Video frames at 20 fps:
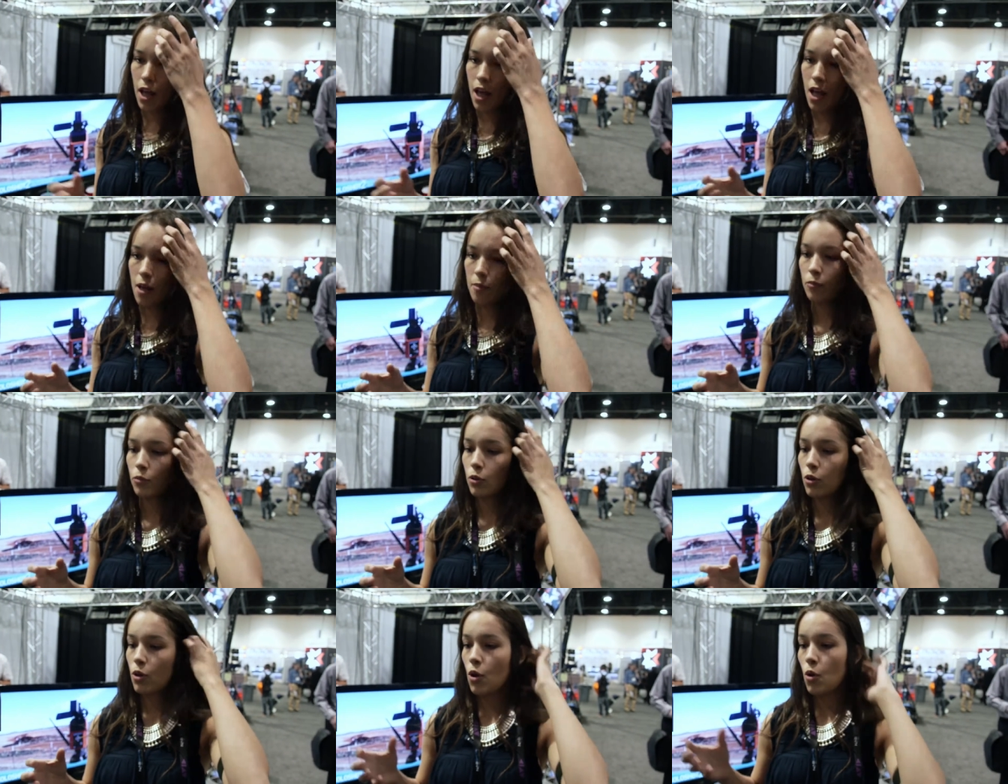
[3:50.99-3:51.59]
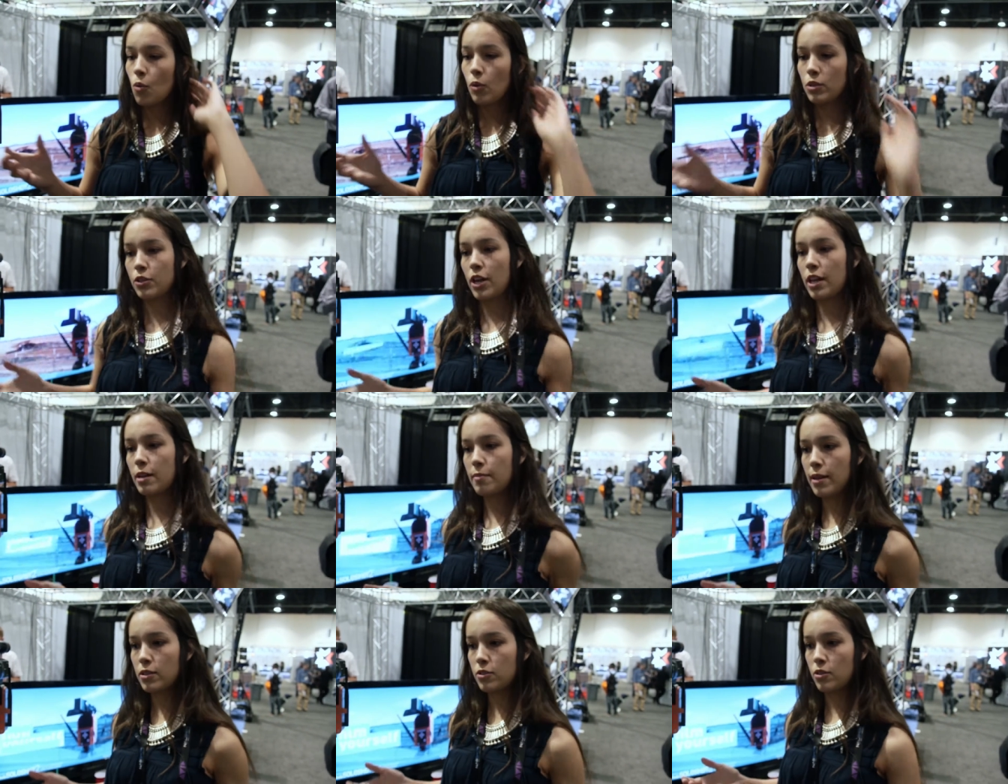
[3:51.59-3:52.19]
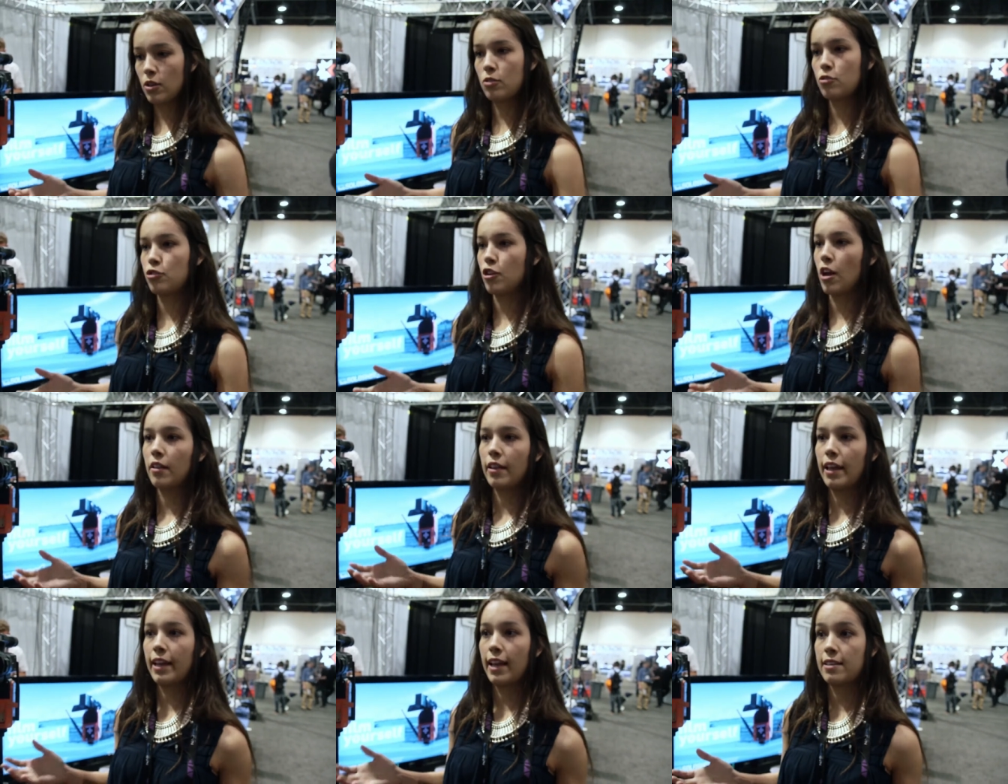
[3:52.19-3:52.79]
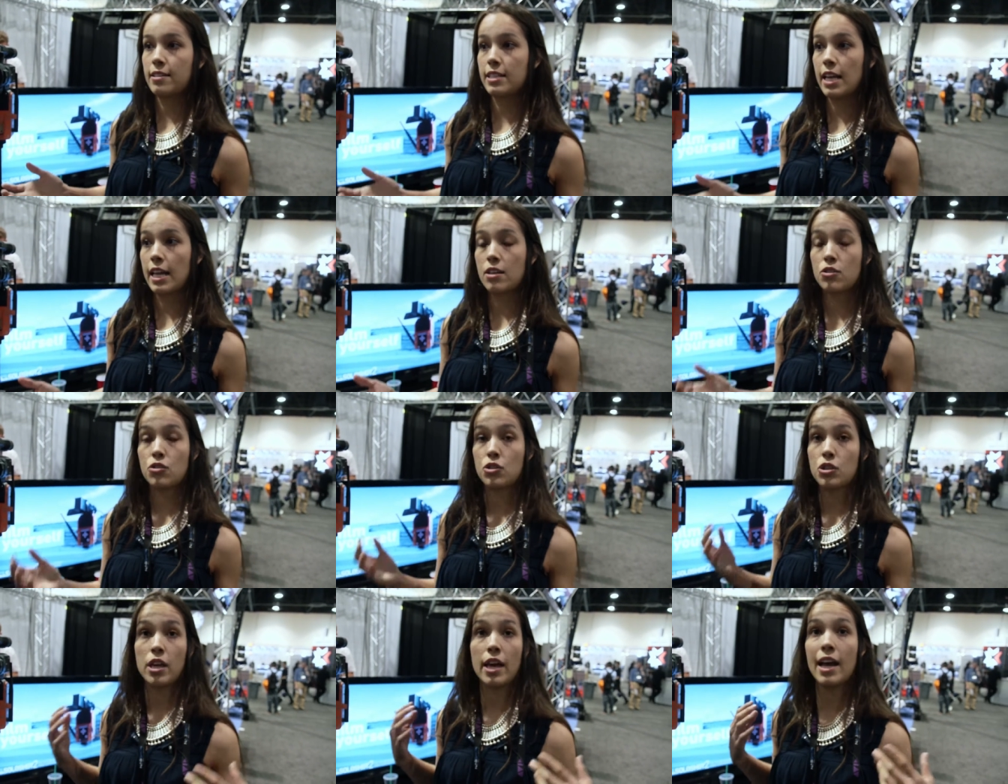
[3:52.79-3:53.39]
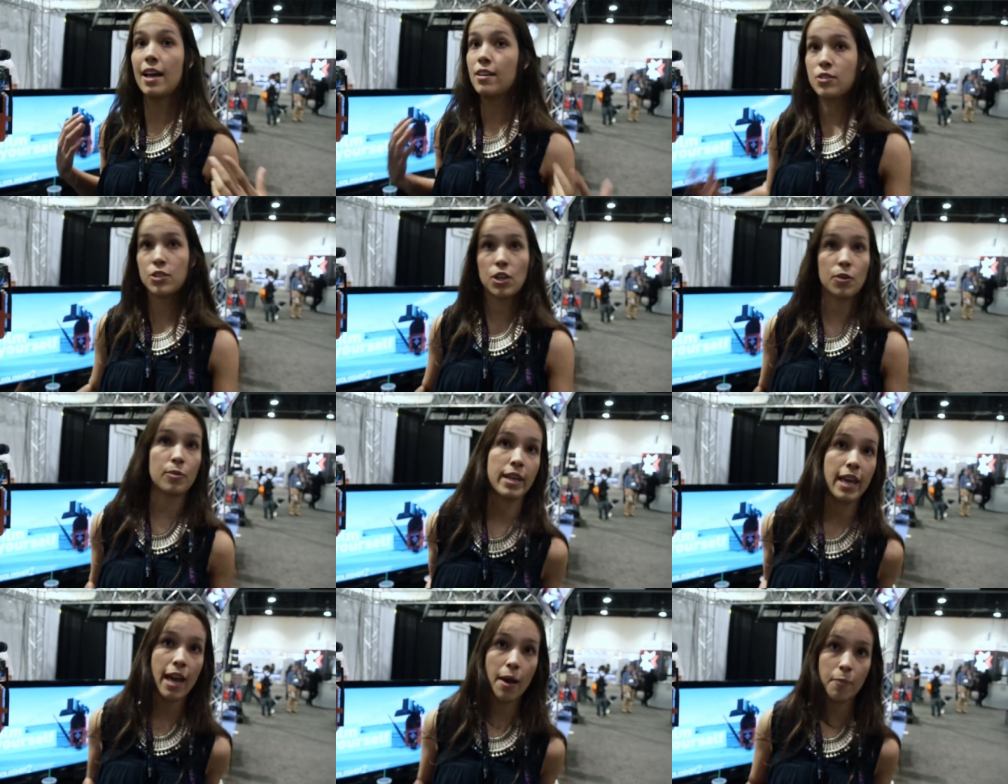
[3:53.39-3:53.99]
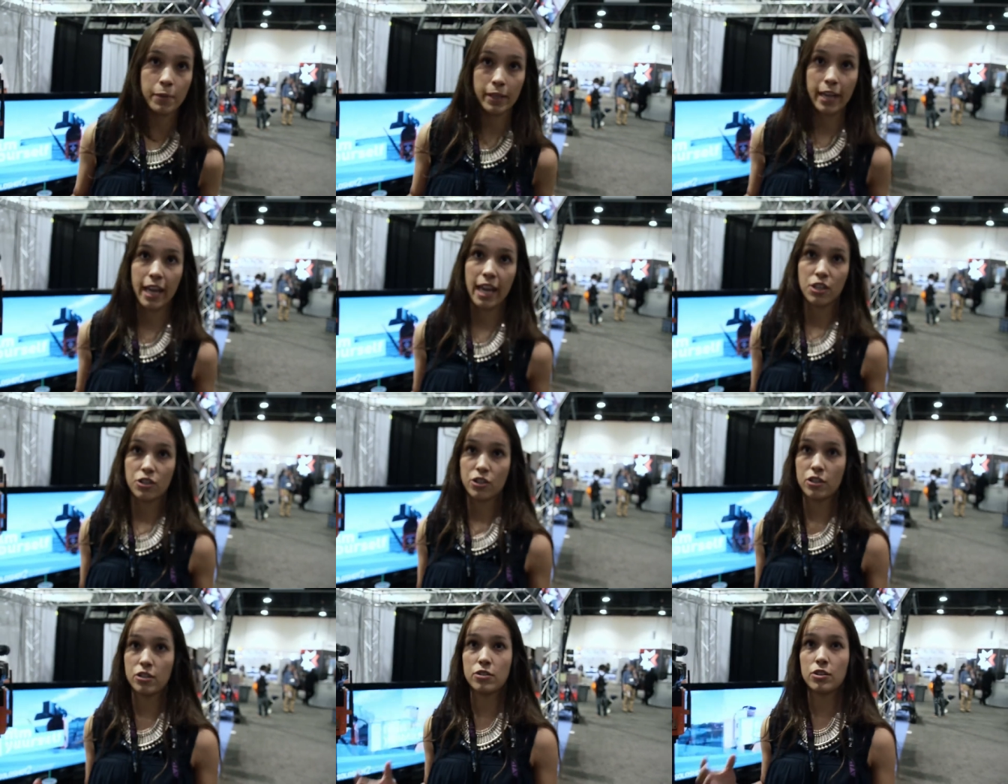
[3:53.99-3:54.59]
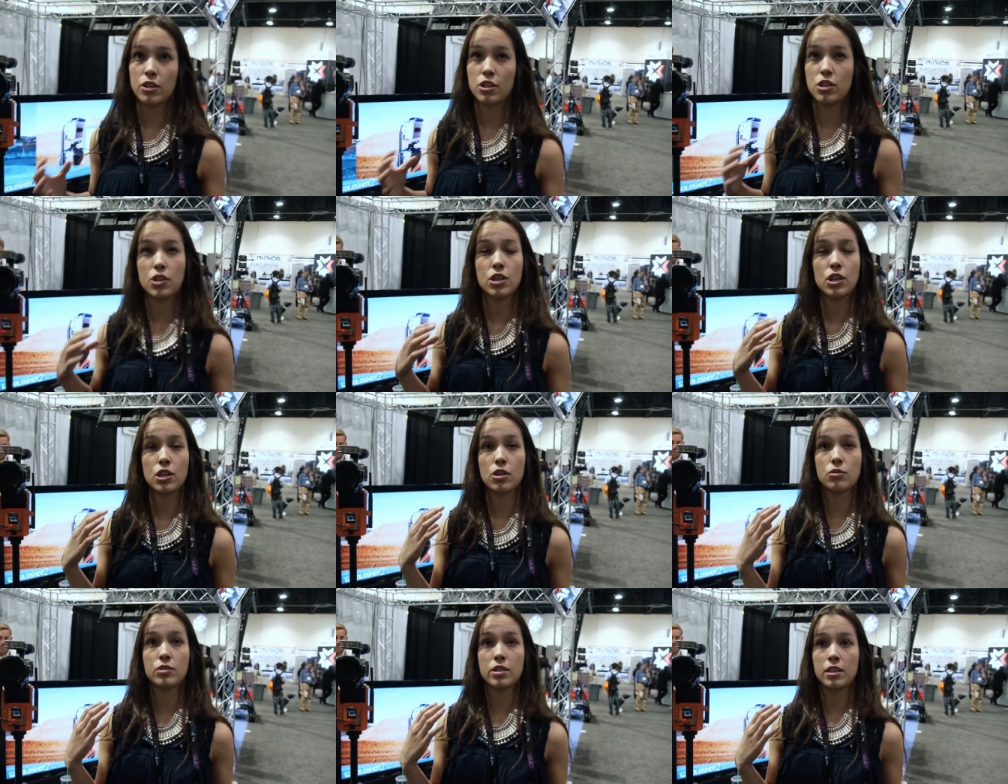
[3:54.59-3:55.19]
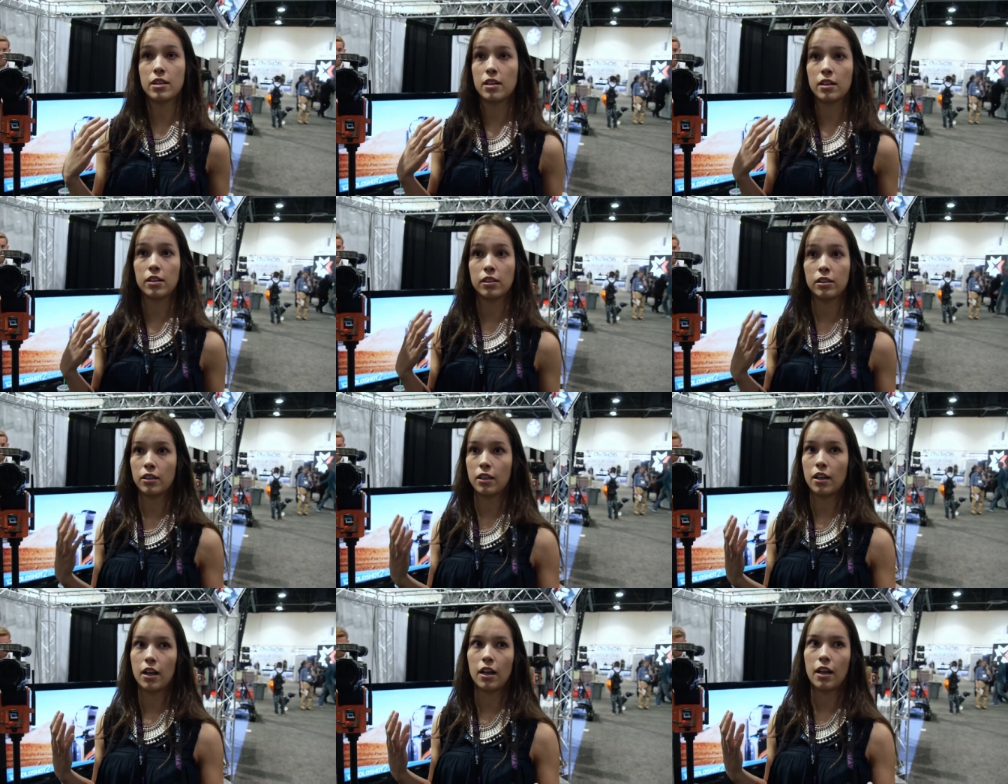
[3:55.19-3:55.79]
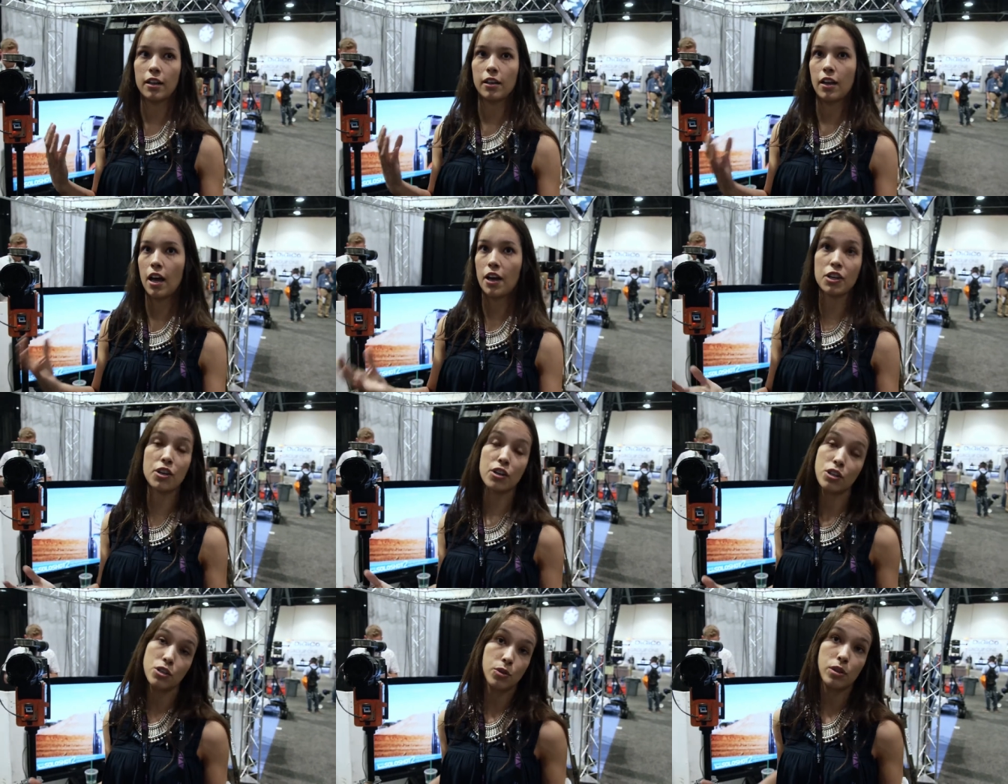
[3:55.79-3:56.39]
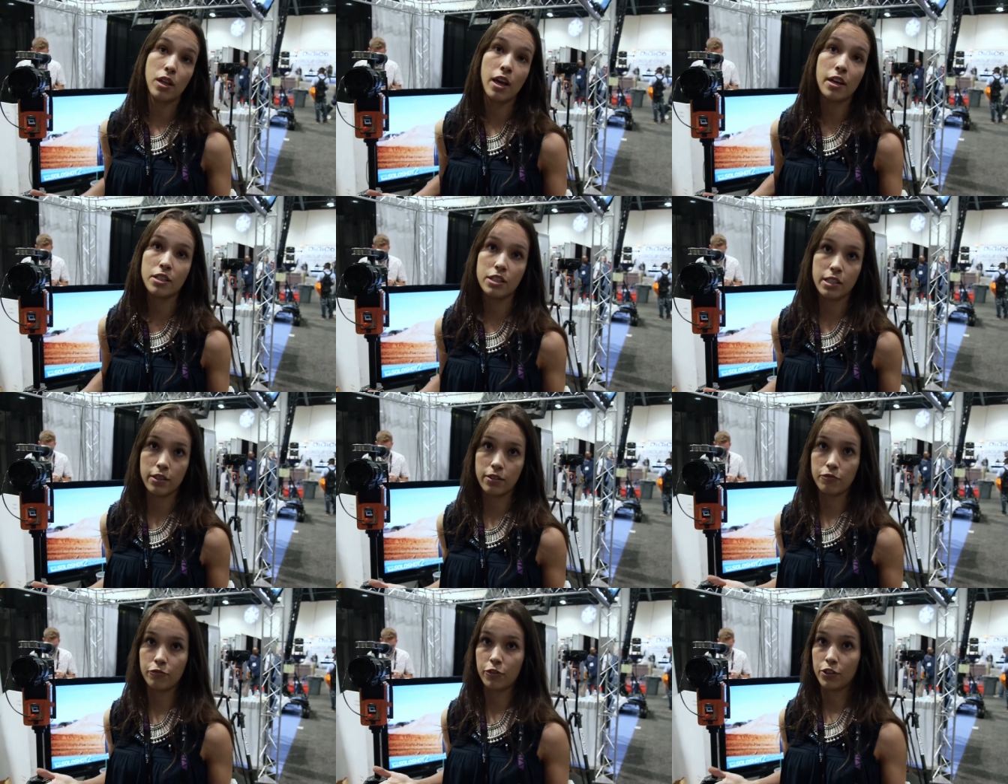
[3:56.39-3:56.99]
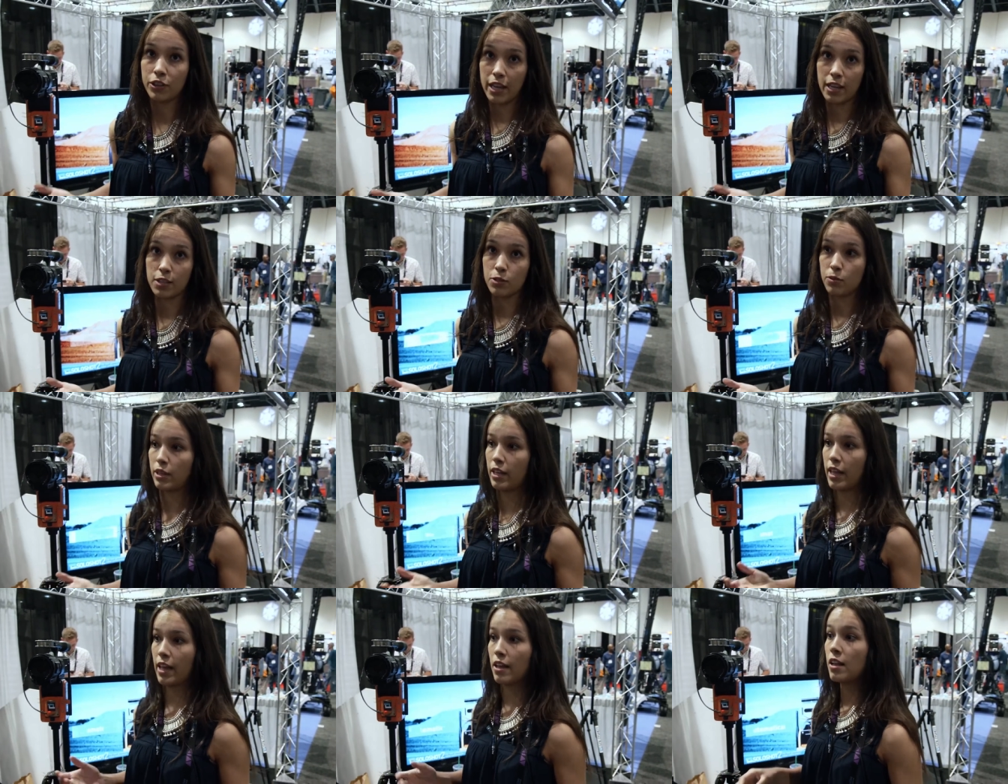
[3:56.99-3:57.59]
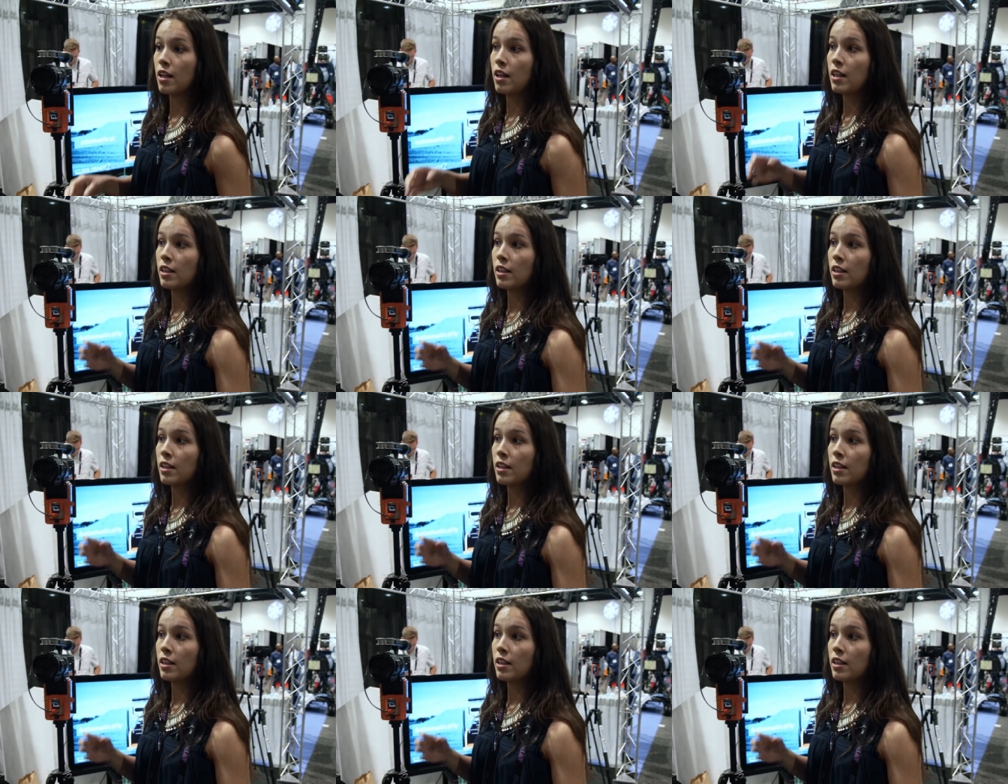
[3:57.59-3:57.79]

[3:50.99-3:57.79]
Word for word: Um, what's great about SoloShot, like I said, is it has so many applications, and you can use it in a, a lot. You can do a lot of different things with it.